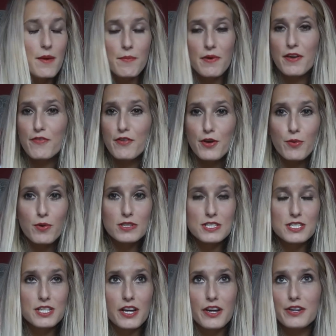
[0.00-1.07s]
But if you want
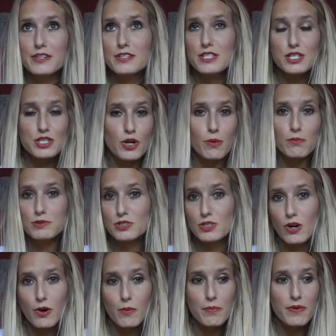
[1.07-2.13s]
to go to
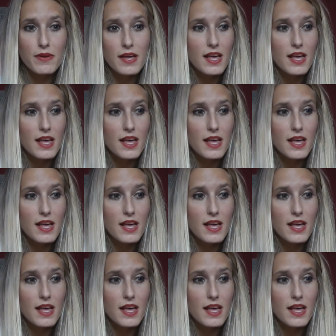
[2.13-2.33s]
Topshop